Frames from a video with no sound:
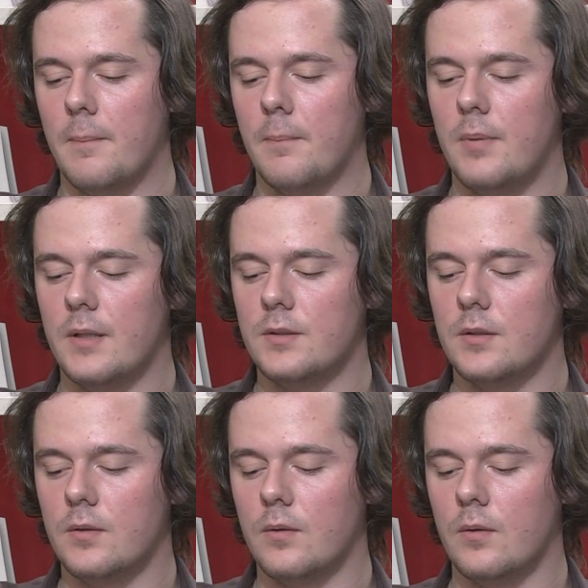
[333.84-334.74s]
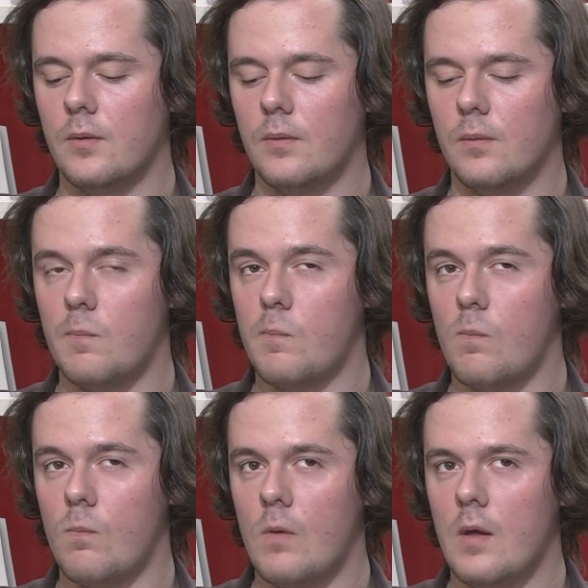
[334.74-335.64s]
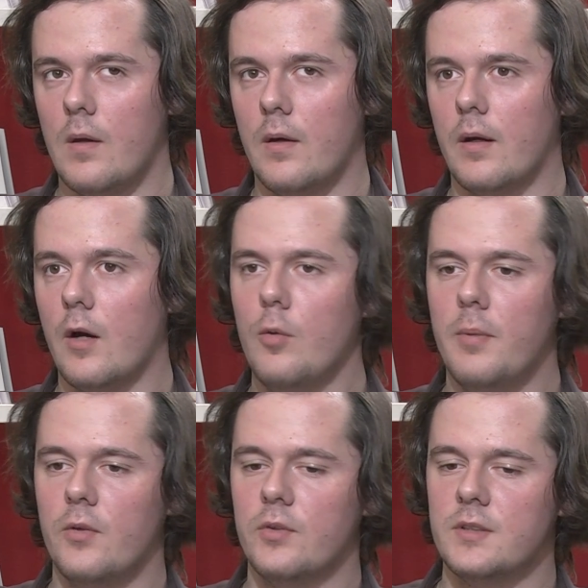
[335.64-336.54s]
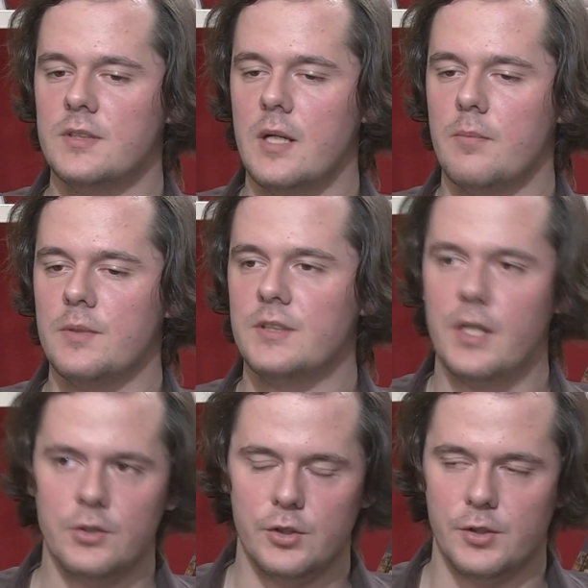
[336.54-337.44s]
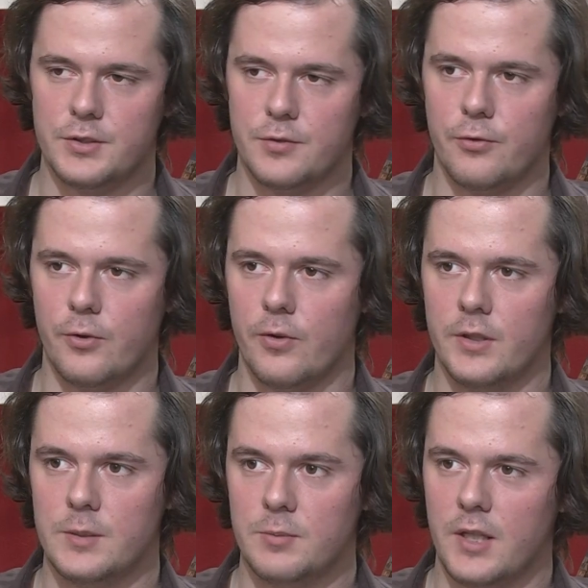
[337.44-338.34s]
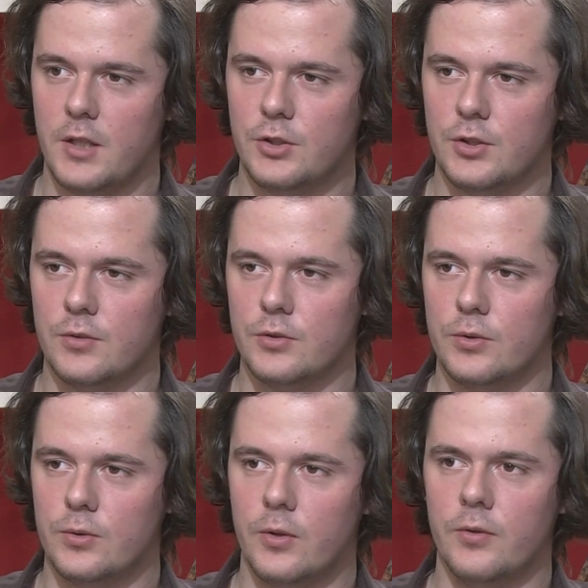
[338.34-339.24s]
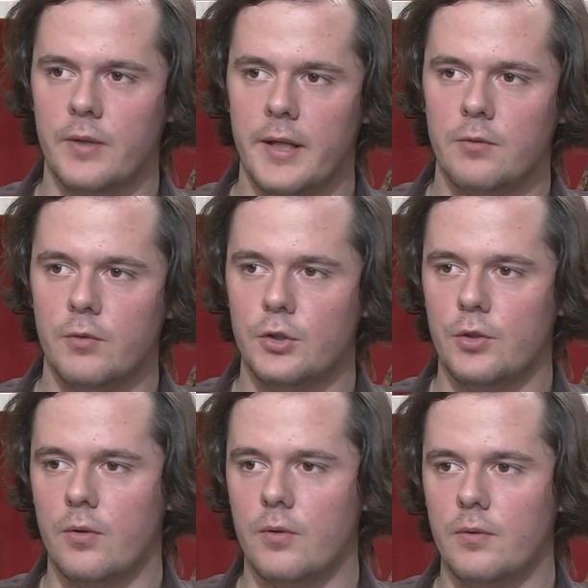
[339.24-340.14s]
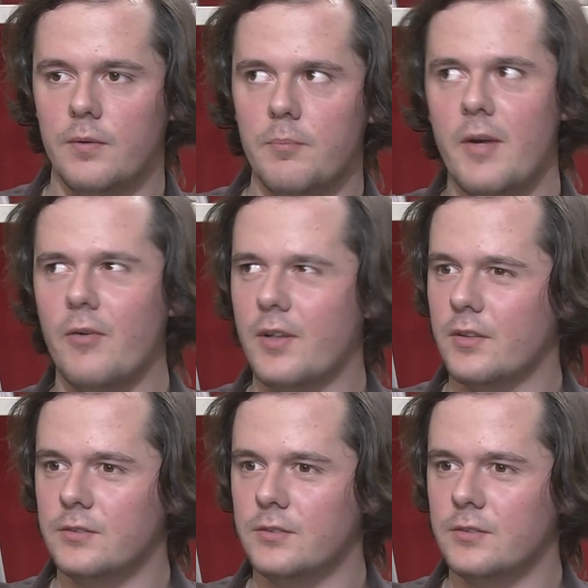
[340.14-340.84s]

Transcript: But how about some centers for adaptation to learn language or American